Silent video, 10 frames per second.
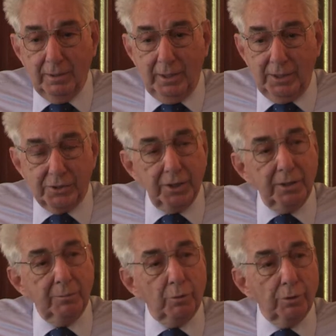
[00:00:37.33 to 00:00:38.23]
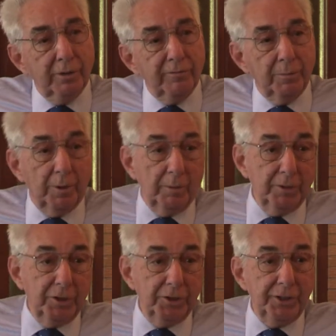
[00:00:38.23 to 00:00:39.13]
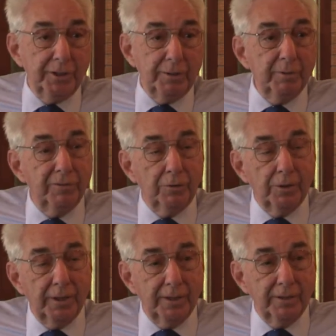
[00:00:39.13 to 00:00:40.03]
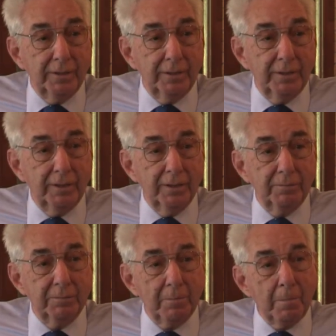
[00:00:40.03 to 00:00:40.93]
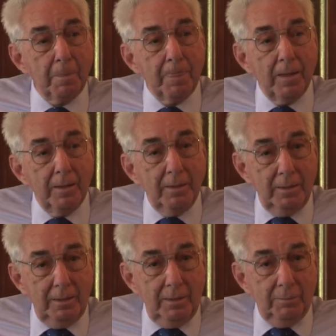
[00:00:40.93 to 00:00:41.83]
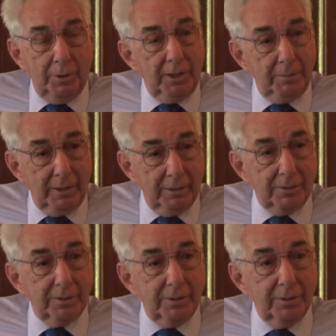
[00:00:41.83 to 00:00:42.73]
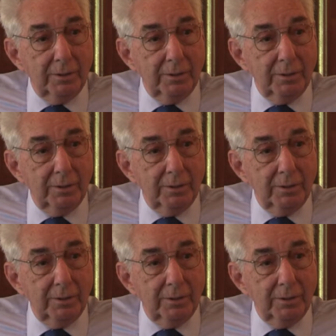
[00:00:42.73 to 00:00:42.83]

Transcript: each Sunday morning for probably a year beforehand and prayed about,